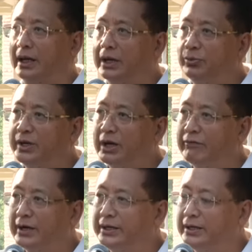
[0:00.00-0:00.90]
and we are
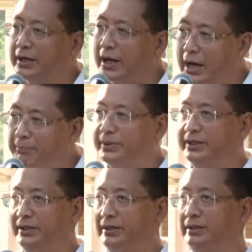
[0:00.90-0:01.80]
very
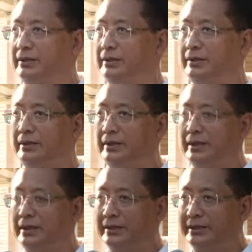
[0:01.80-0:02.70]
happy
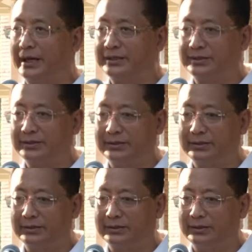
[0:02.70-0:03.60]
that
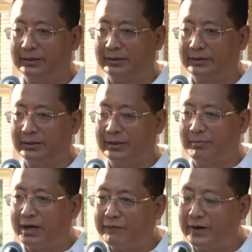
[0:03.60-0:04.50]

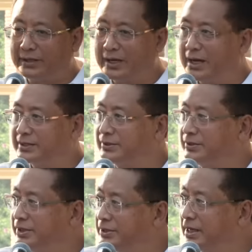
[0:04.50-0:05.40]
my father
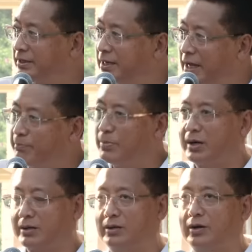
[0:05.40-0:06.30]
has reached that
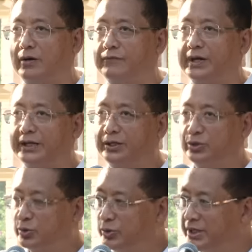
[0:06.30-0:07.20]
landmark of
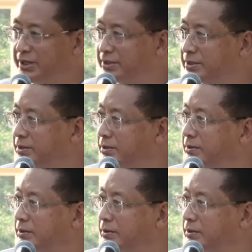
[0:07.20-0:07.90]
92 years.